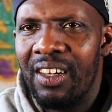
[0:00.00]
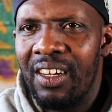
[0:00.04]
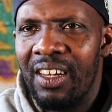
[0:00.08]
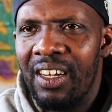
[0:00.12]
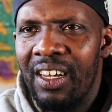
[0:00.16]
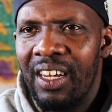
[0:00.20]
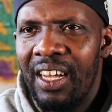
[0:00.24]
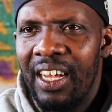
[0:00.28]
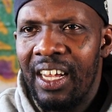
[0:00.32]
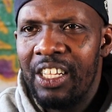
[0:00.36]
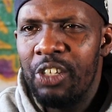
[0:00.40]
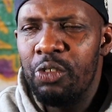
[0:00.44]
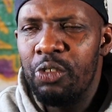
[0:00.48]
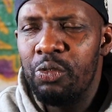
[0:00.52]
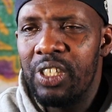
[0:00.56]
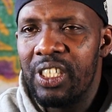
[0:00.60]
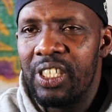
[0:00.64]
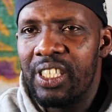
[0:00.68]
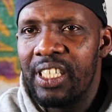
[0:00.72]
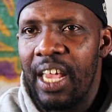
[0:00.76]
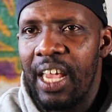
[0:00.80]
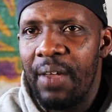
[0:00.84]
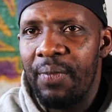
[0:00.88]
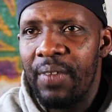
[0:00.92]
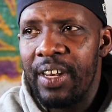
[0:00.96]
Mm. You
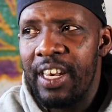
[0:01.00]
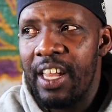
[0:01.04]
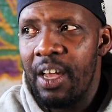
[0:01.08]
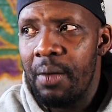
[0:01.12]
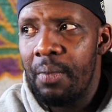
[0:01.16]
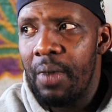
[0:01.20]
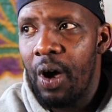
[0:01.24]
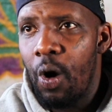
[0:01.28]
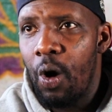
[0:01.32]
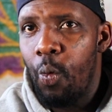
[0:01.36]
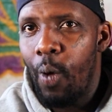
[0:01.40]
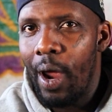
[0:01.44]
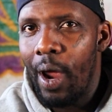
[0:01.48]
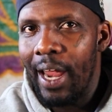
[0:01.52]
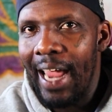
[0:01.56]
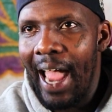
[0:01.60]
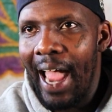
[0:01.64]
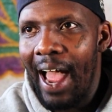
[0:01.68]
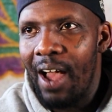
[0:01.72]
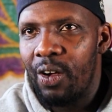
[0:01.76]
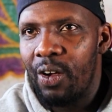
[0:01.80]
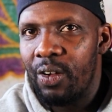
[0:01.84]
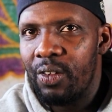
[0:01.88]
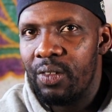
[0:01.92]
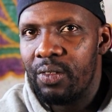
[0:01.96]
just giving them a way
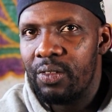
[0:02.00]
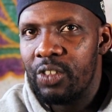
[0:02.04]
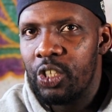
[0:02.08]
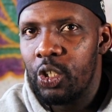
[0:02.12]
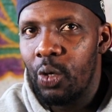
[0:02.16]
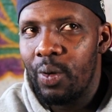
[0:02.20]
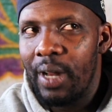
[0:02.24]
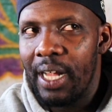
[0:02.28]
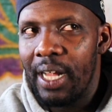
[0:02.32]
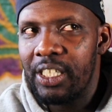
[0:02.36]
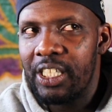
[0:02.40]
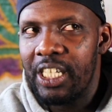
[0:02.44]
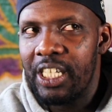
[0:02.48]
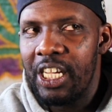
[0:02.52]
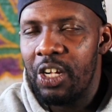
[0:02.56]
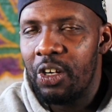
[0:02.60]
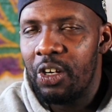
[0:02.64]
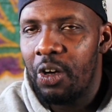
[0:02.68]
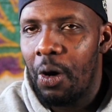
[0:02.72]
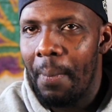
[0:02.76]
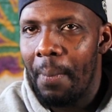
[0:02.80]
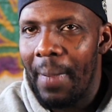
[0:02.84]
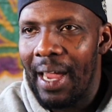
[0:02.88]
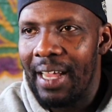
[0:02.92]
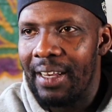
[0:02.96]
out. So they still
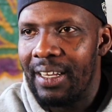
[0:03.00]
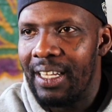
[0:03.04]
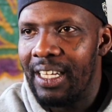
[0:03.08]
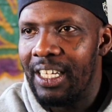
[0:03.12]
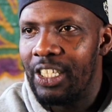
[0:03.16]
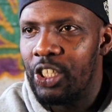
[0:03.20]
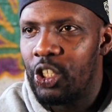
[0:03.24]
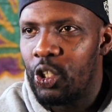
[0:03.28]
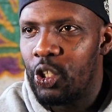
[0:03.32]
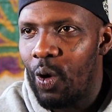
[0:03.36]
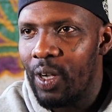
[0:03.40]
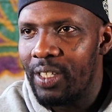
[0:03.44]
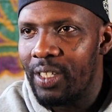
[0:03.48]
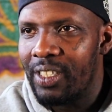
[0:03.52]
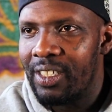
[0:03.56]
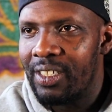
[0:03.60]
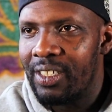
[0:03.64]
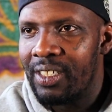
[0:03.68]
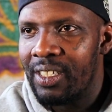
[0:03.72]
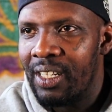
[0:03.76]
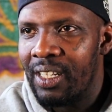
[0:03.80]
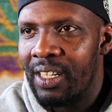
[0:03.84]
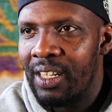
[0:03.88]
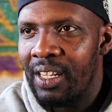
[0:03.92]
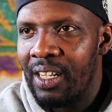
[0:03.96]
going to make these
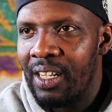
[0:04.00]
choices